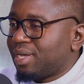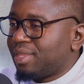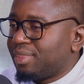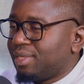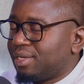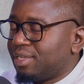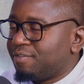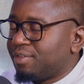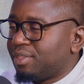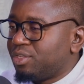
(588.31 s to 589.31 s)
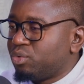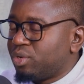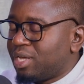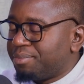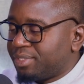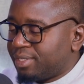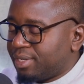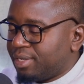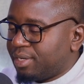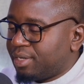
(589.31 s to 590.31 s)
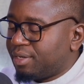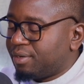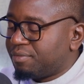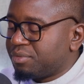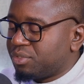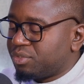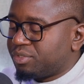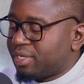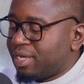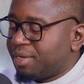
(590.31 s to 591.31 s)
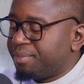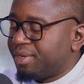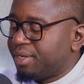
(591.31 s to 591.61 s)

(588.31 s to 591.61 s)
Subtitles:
I think even the new hubs that are here, those hub,